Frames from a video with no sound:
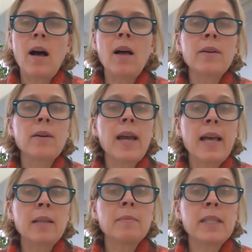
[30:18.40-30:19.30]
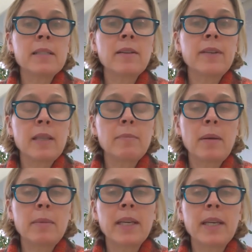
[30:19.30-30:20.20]
elements of in the
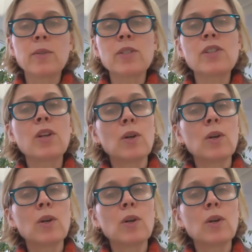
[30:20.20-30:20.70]
public interest that